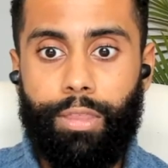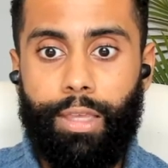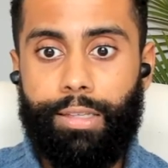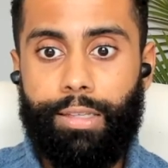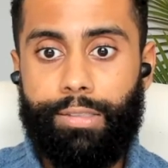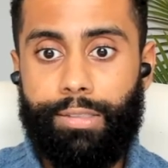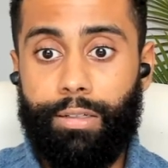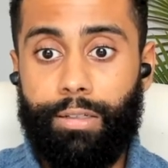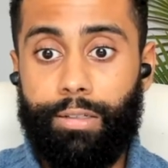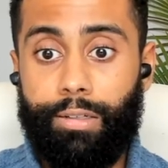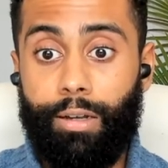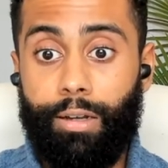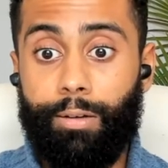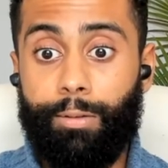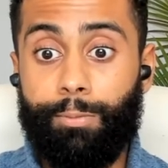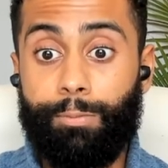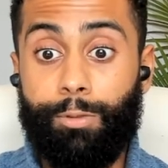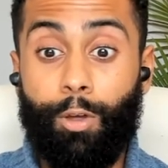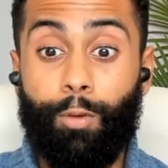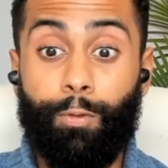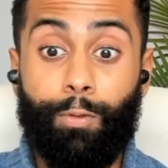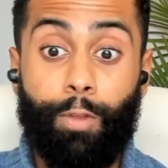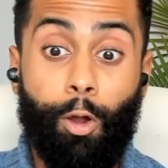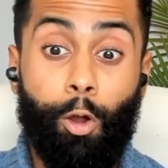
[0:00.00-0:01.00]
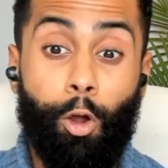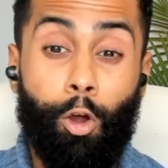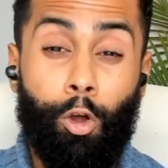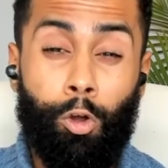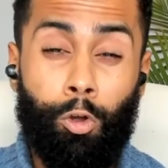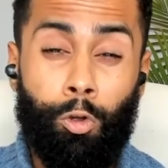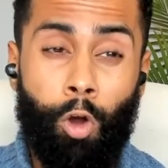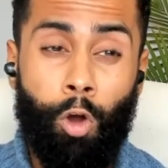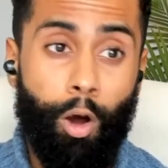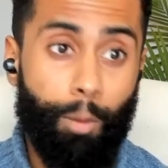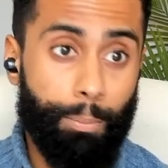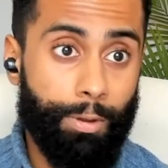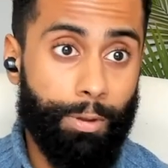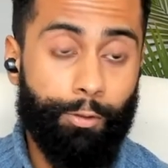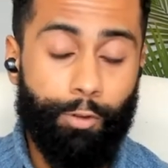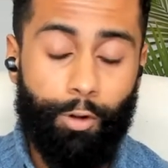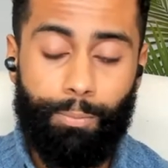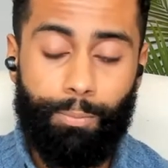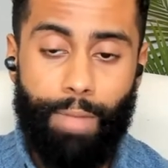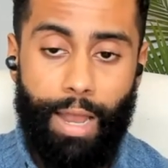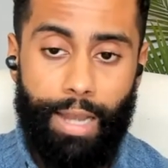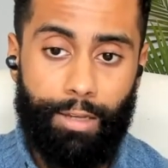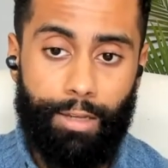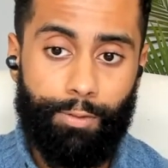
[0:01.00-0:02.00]
the things in terms of the copy
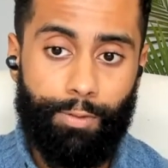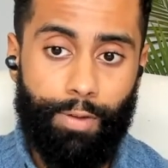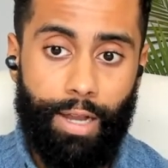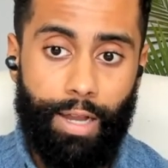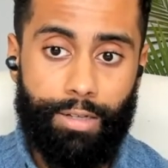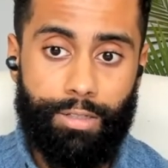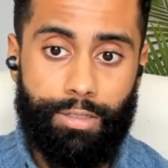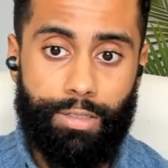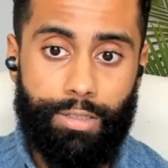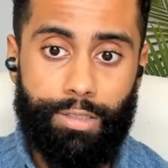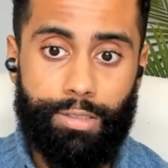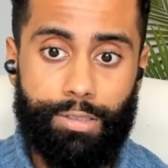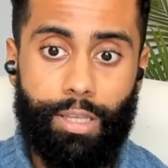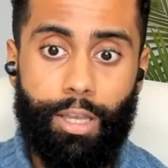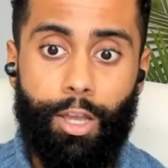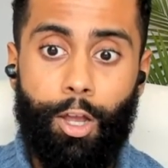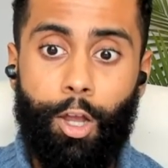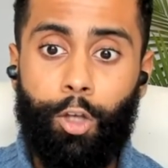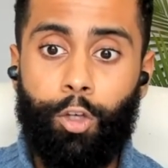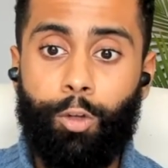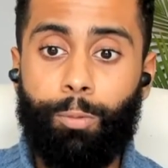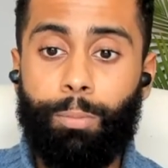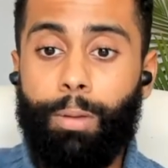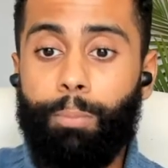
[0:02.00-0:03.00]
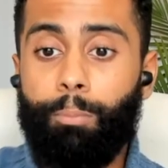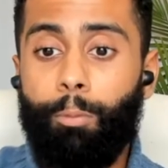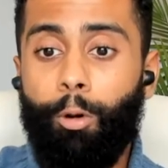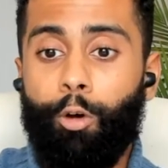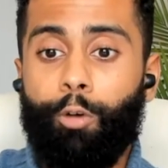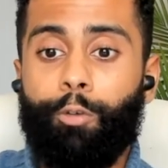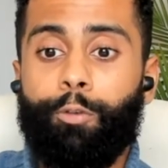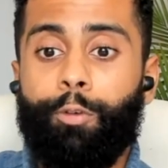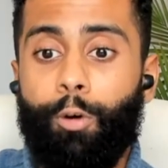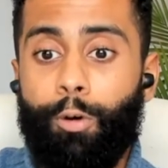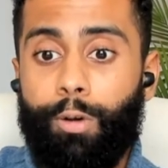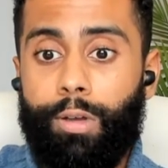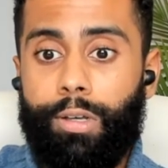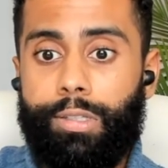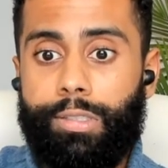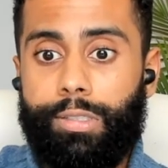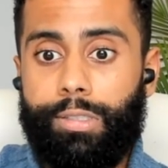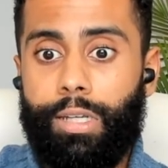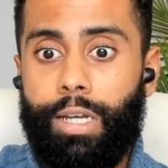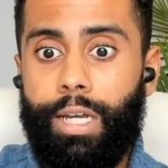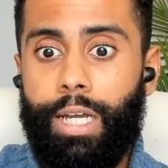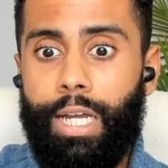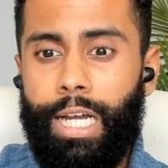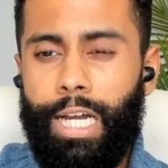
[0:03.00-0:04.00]
from manufacturers to be more
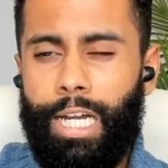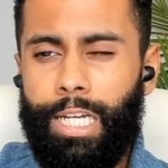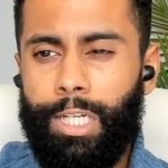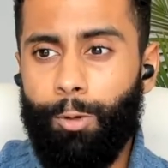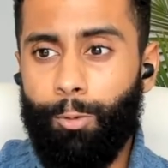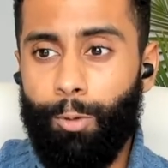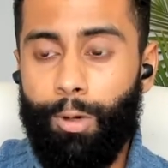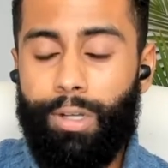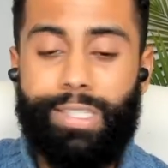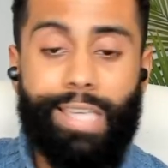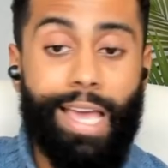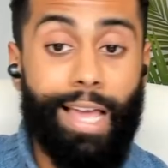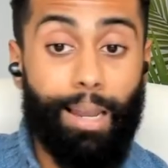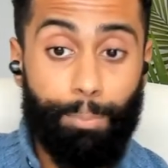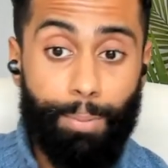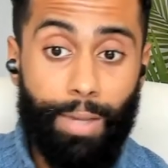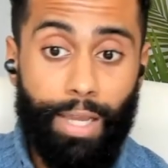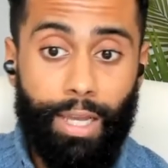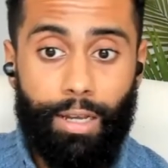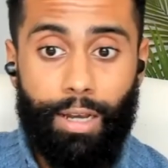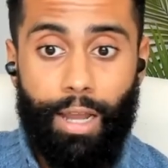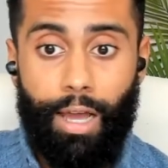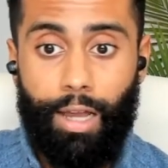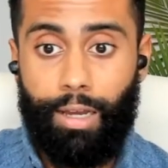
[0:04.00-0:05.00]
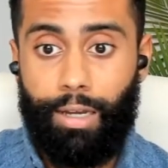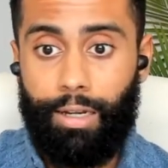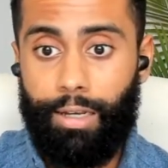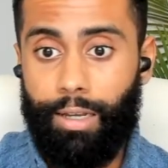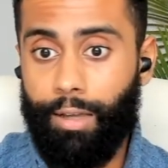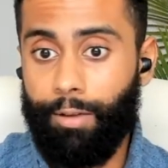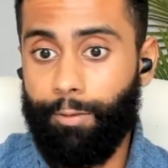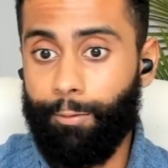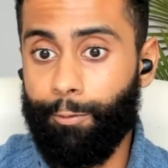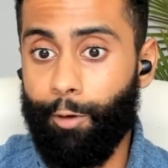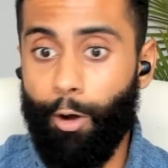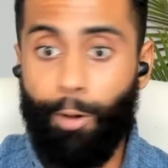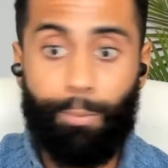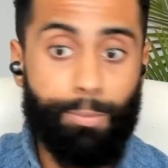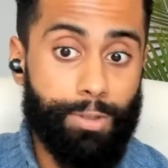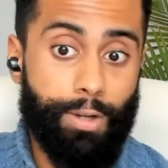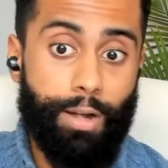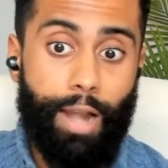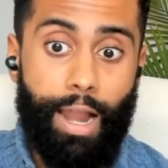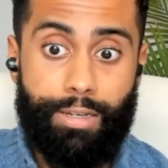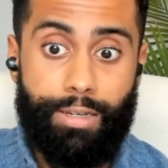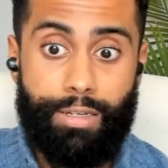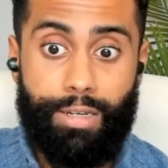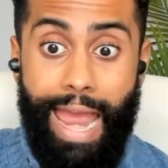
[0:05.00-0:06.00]
focused towards helping an architect from
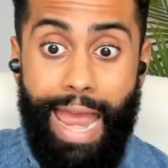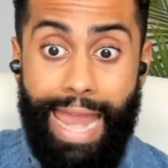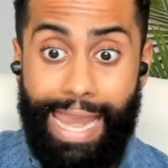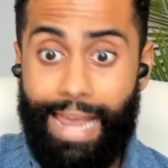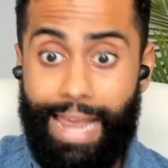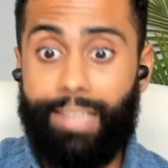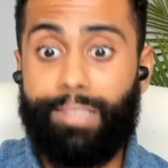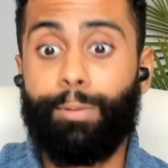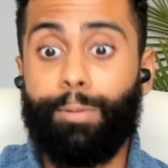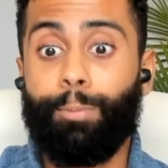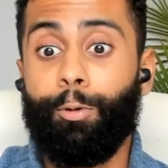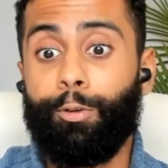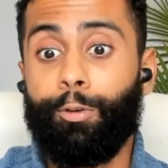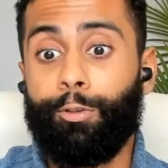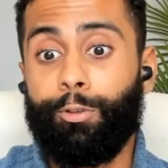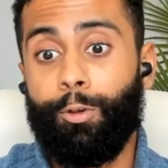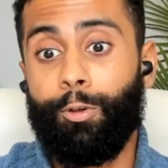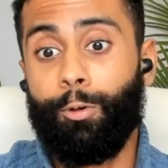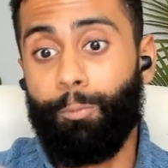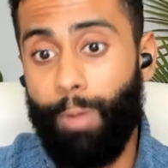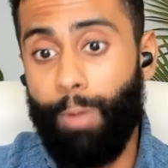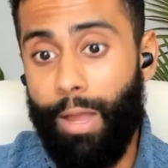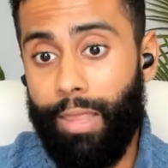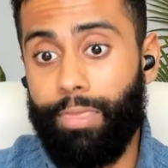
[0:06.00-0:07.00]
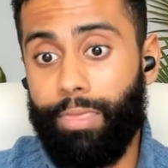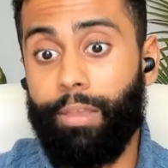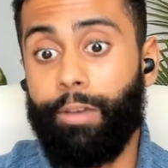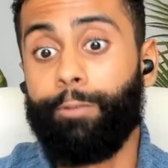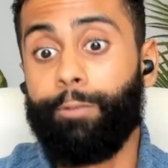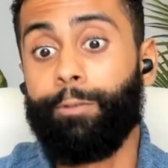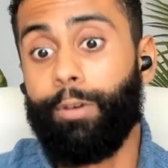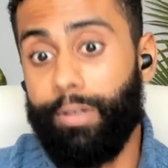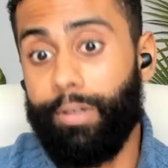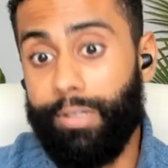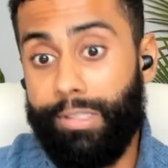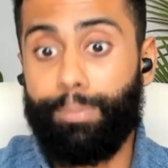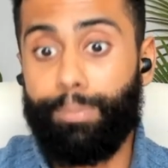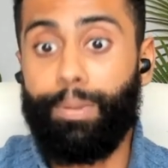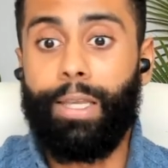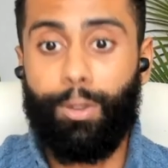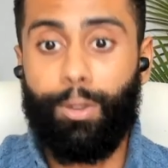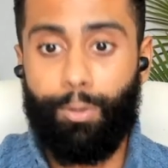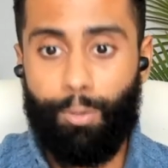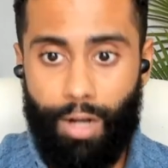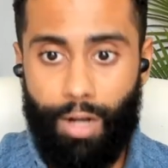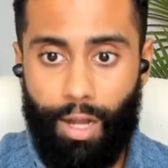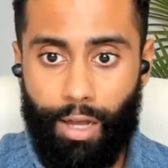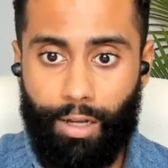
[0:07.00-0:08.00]
scratch as opposed to when they first
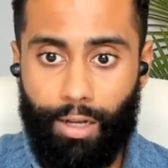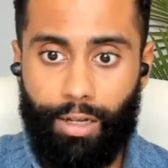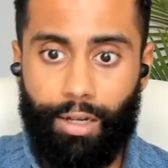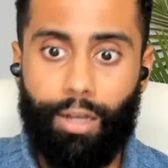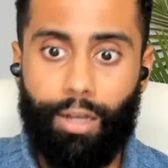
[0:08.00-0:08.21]
speak to an